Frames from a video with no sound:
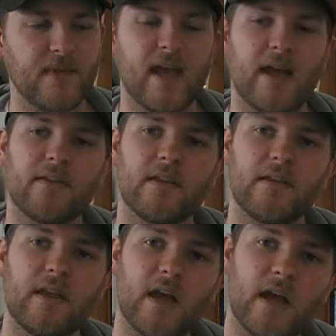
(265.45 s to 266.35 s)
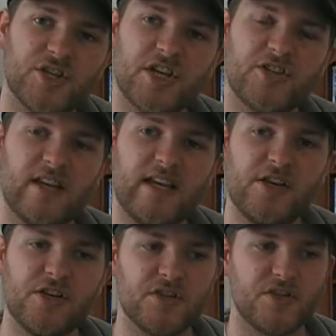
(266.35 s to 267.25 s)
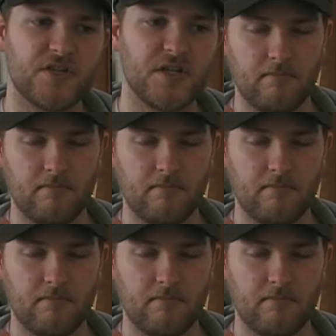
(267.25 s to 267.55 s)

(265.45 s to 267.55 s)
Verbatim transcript: and the Shattered Legion's